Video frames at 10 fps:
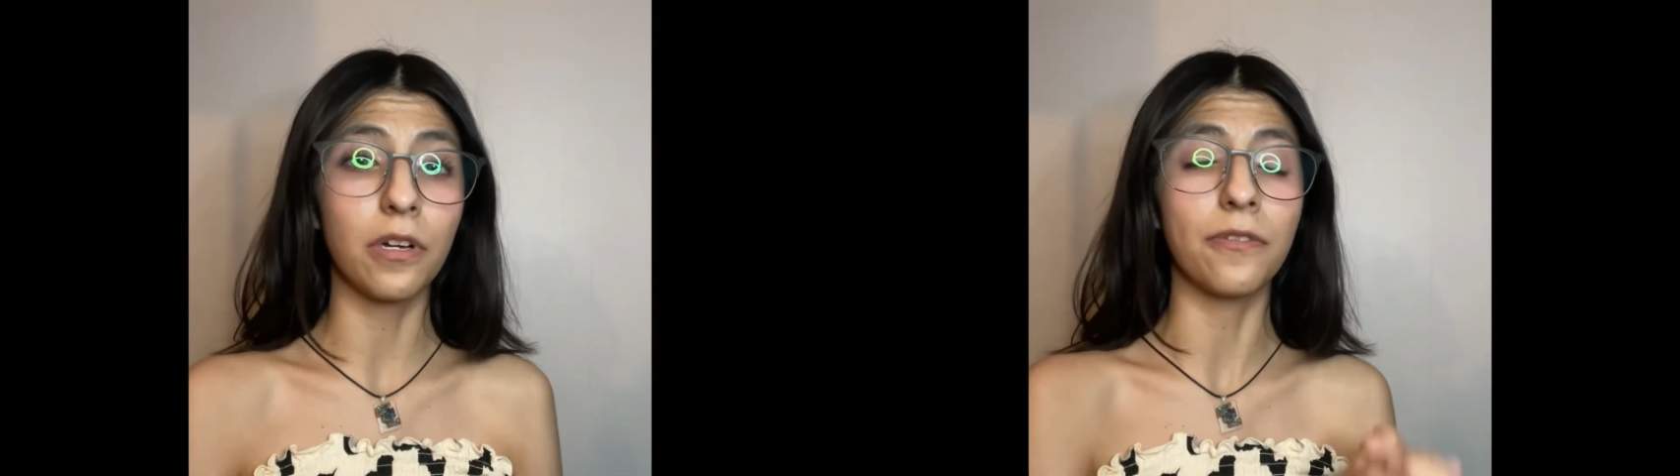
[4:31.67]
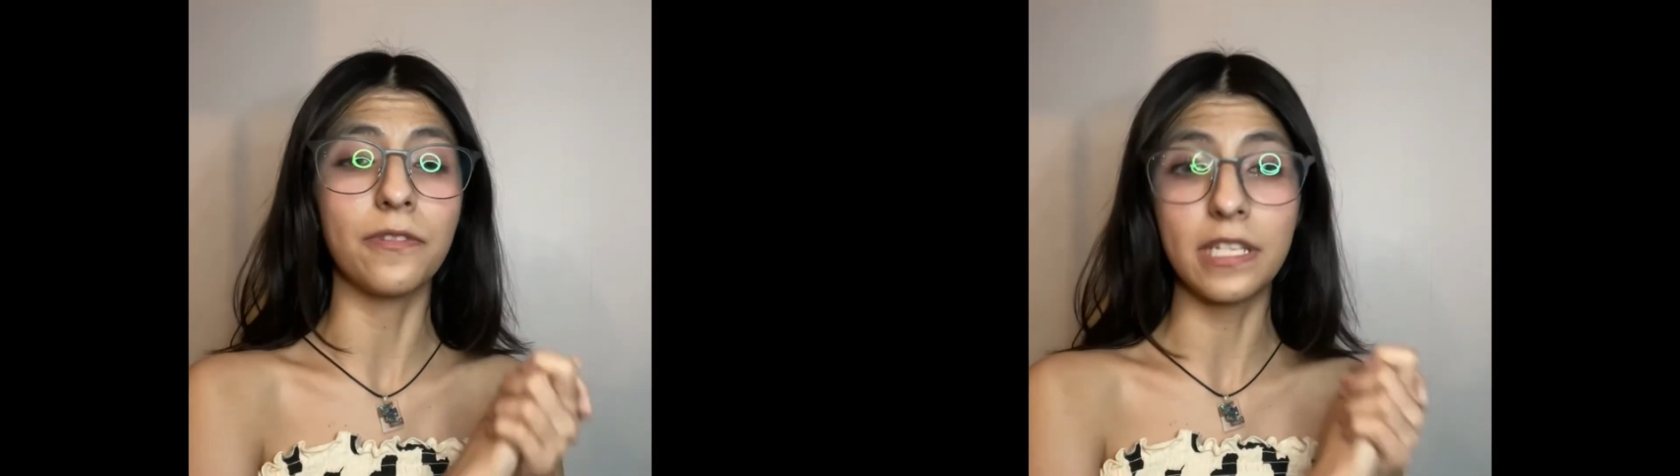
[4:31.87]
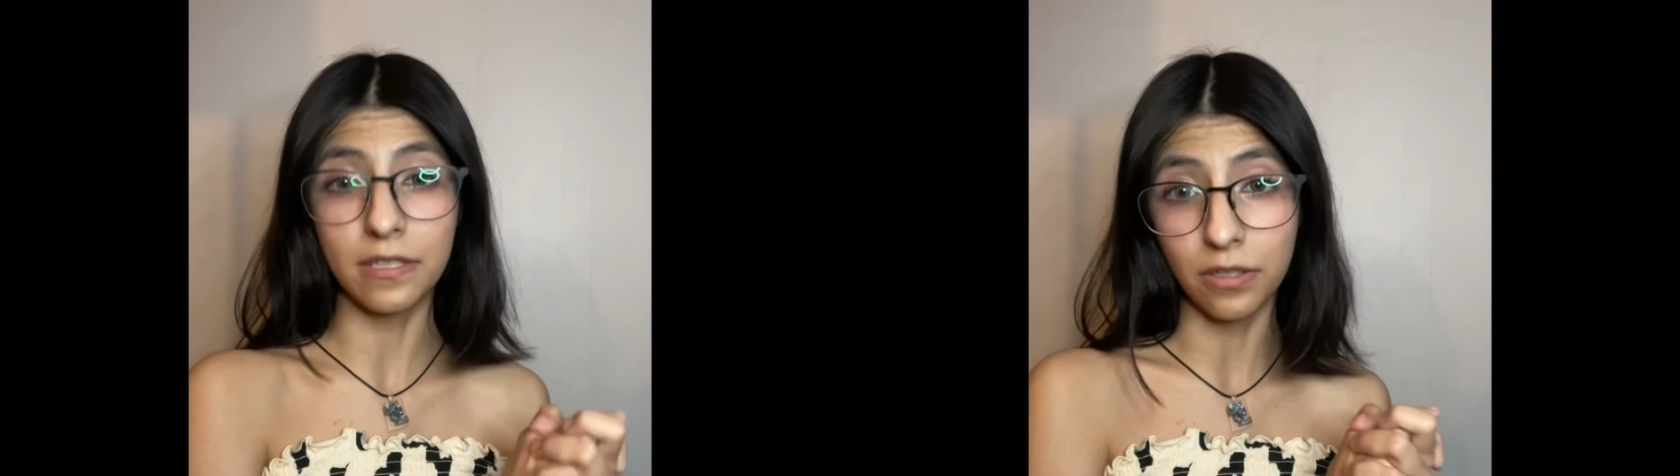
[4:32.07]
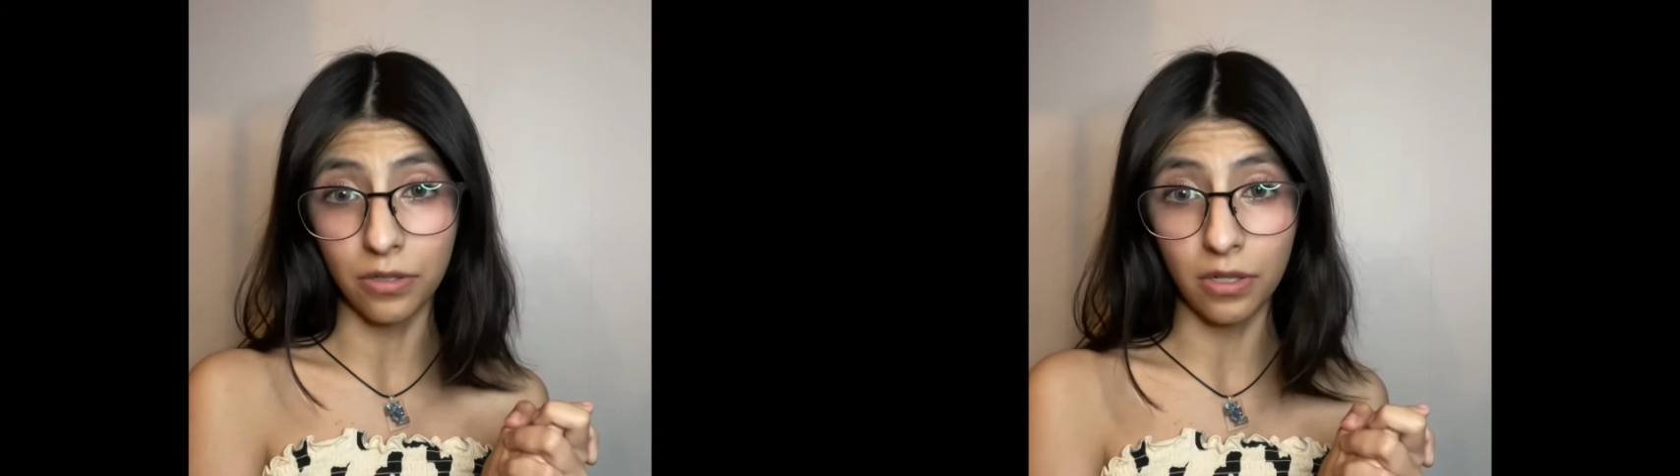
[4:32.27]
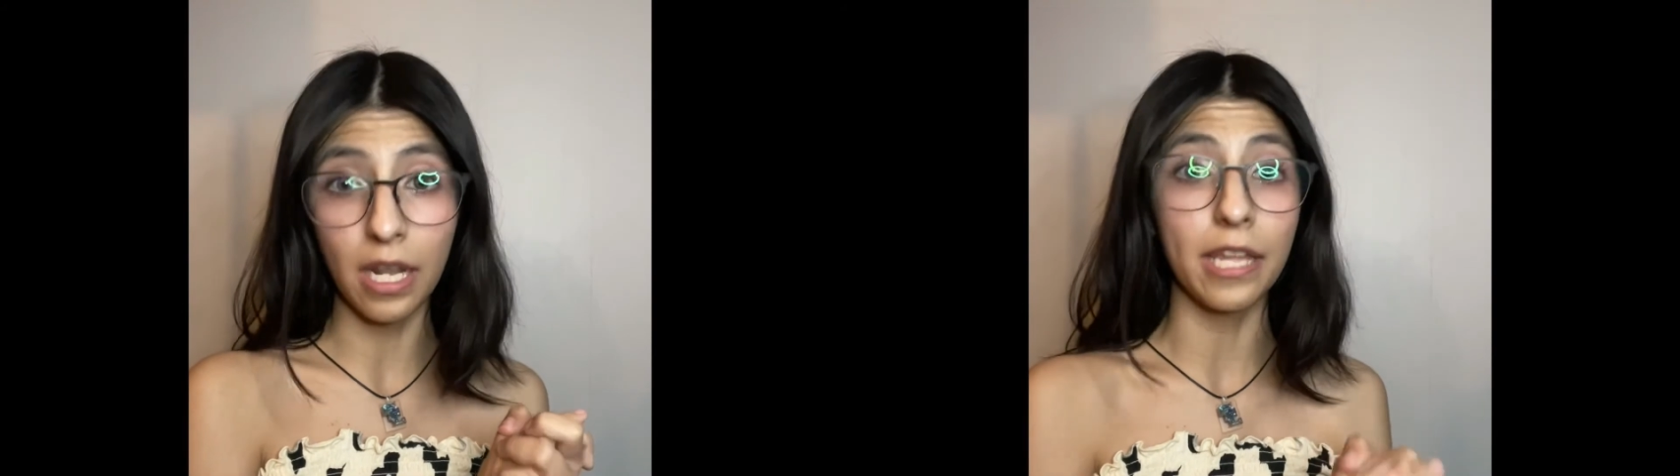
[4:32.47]
of this
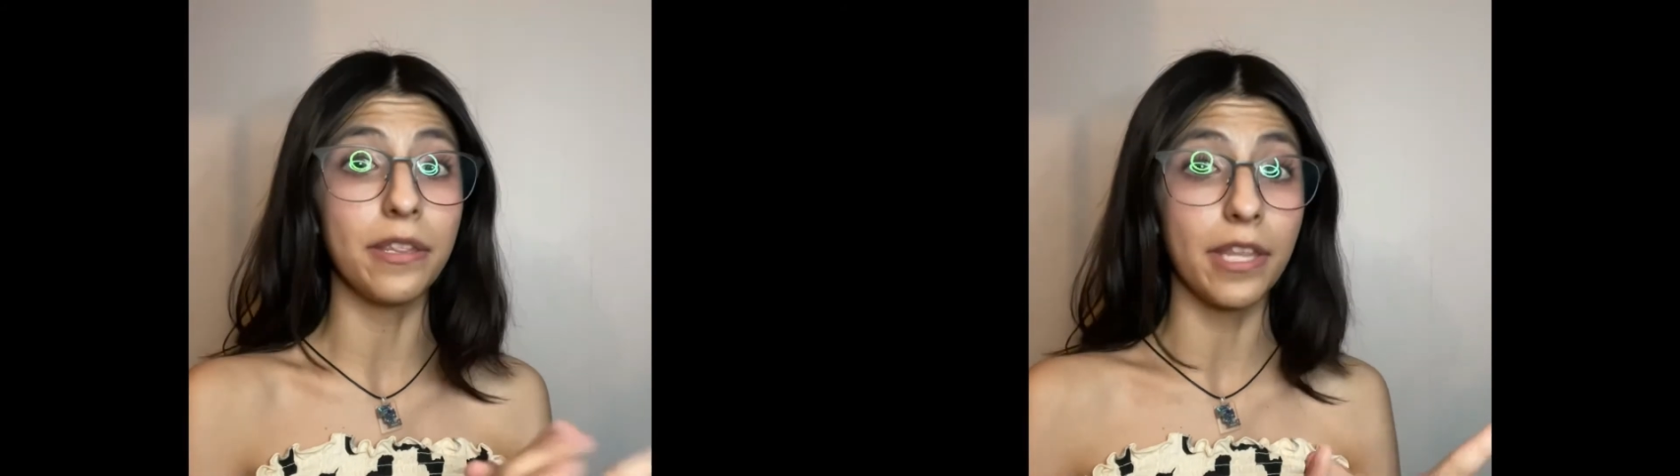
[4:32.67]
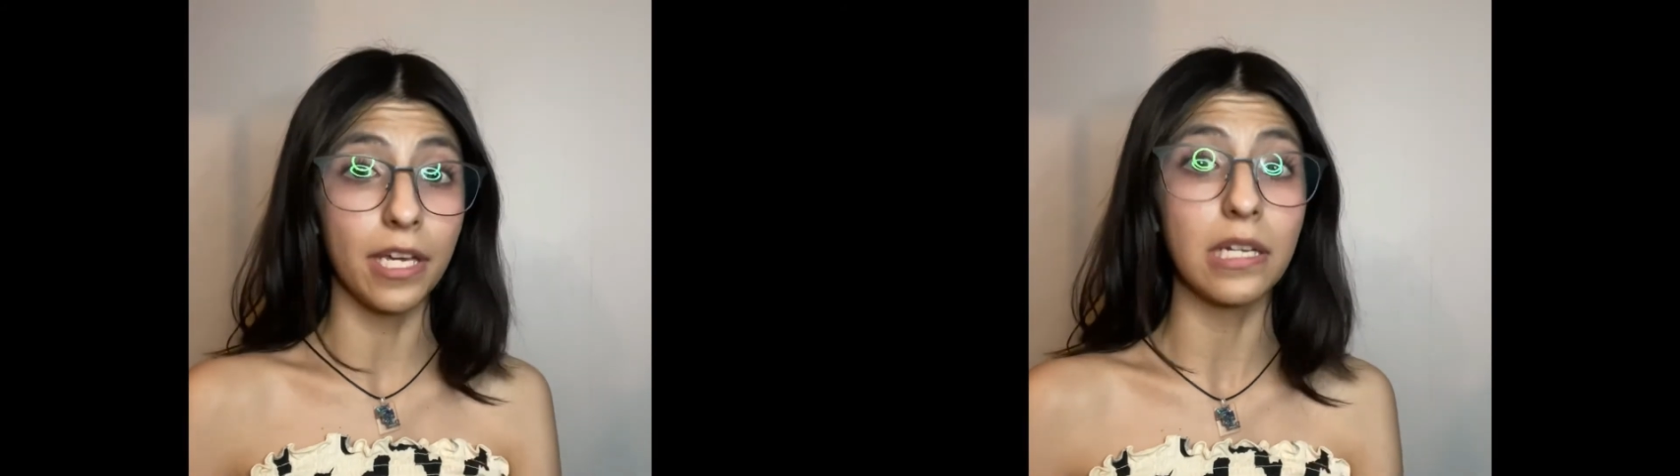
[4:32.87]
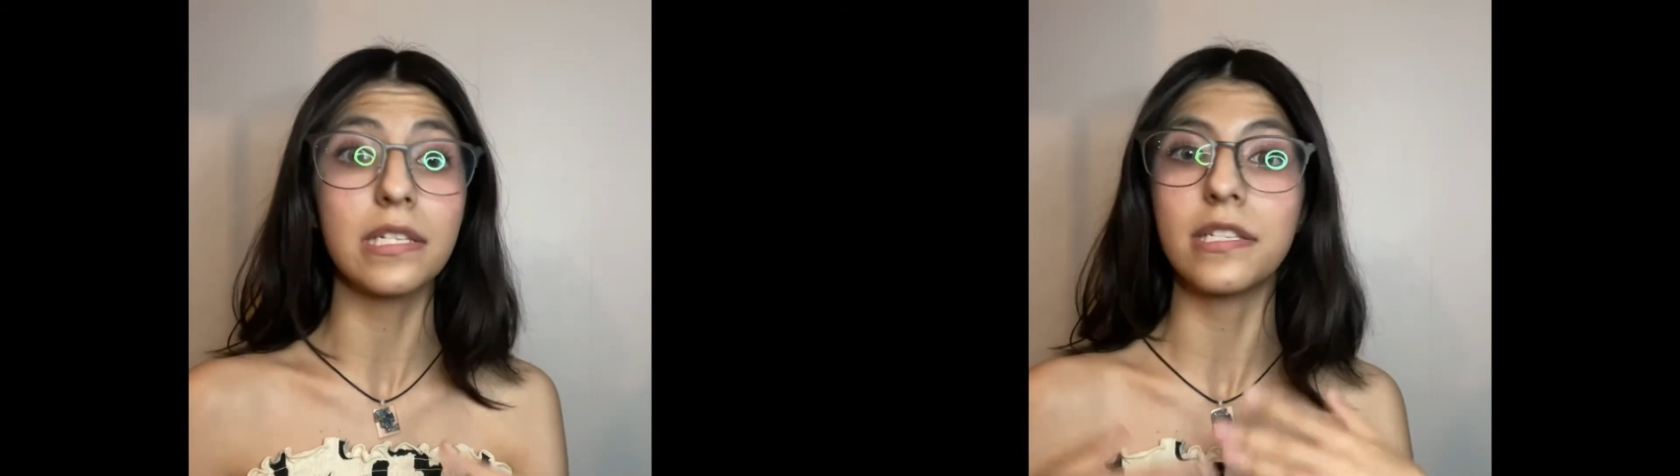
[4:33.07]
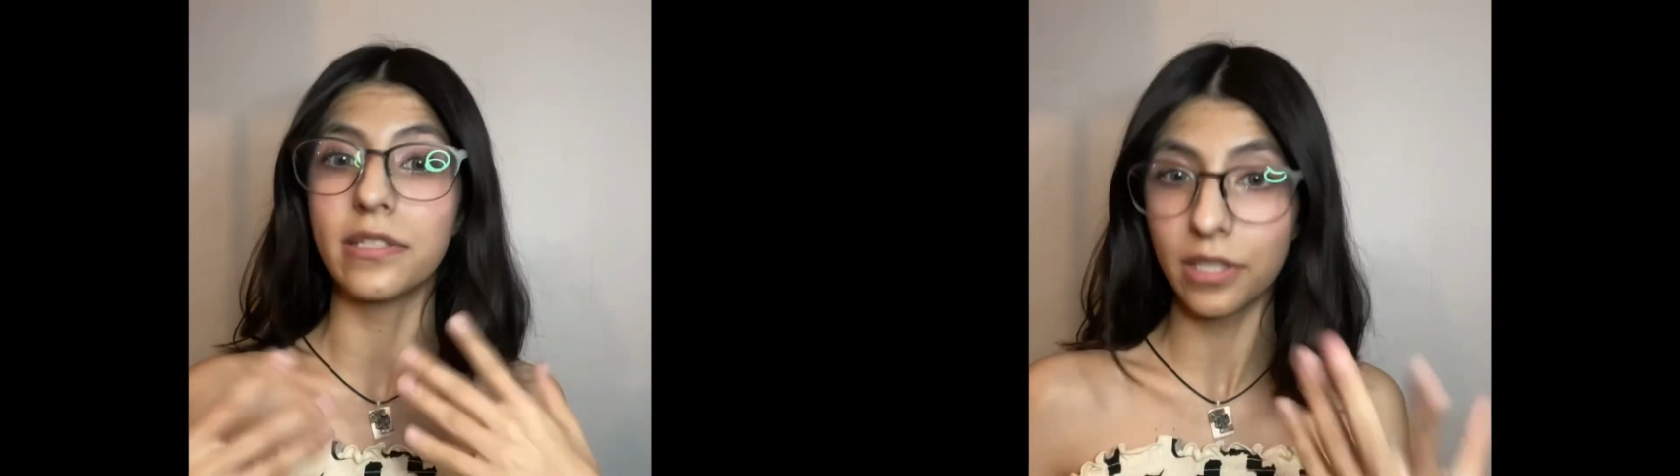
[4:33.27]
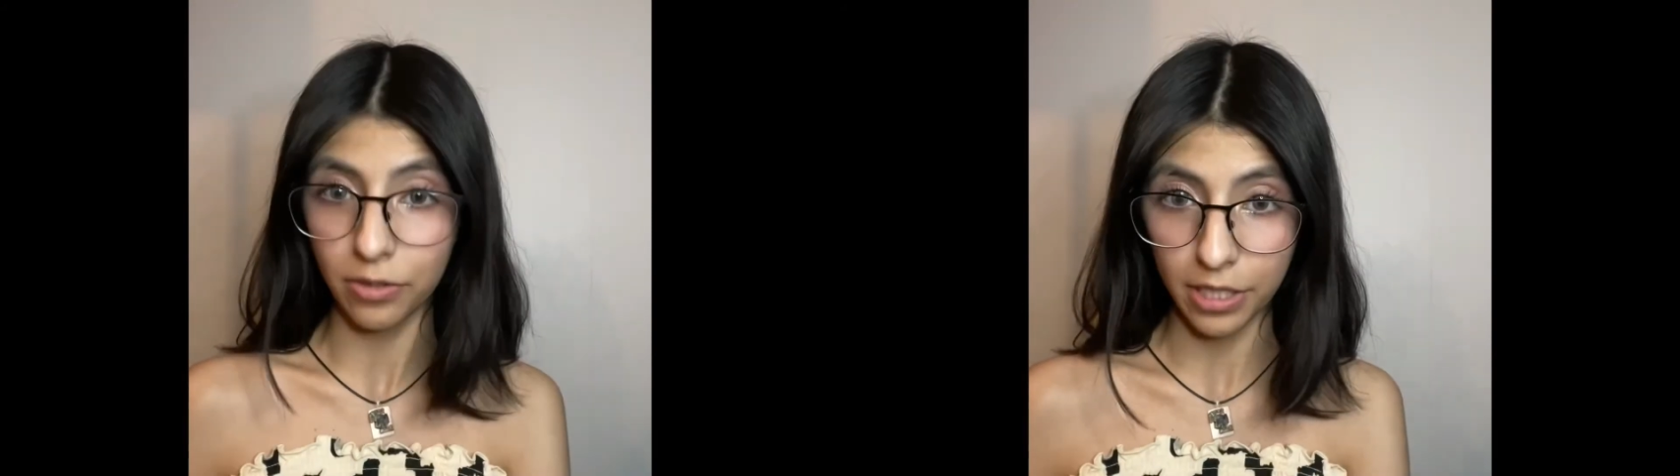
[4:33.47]
good and then
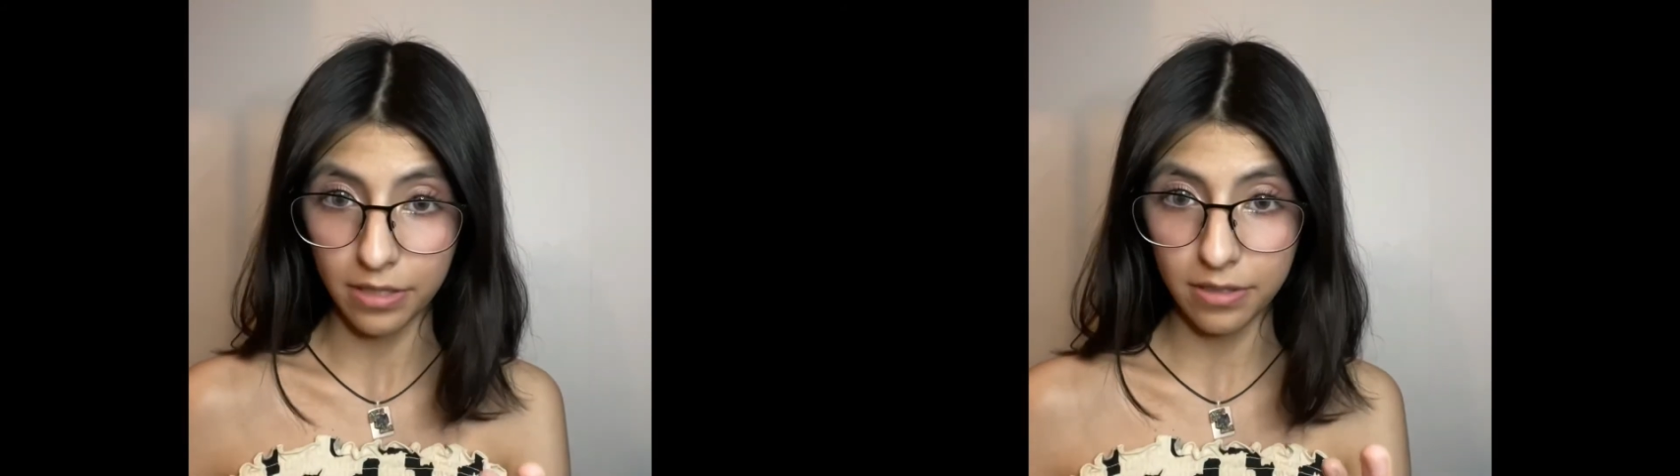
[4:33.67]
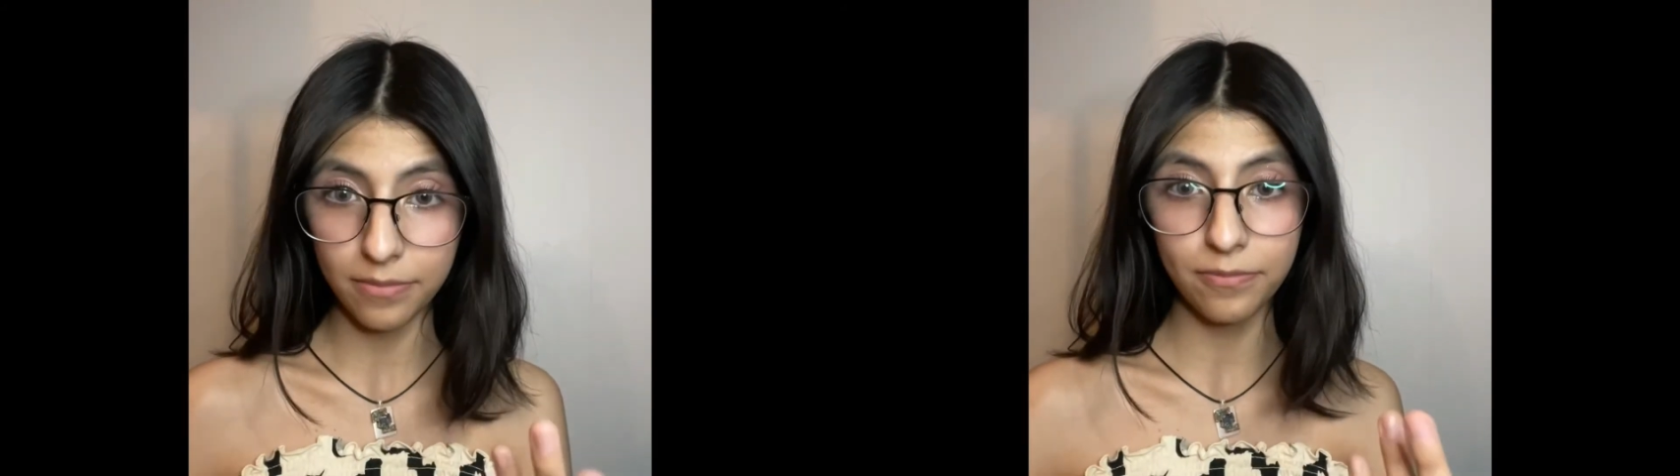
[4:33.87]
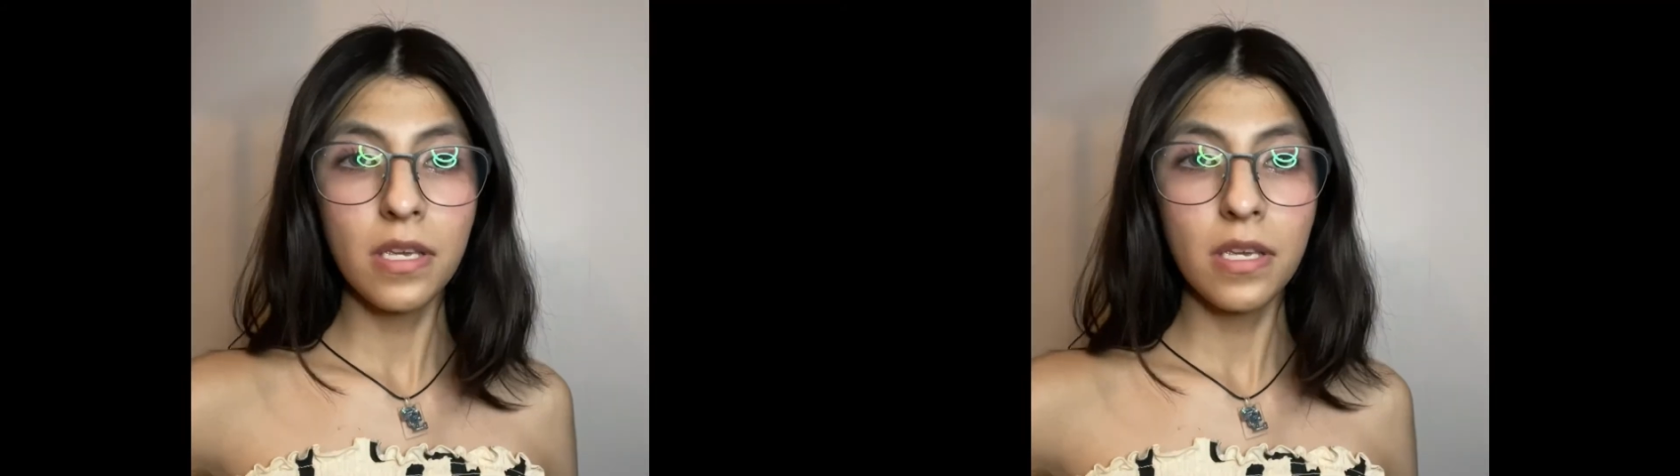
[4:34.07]
sell it.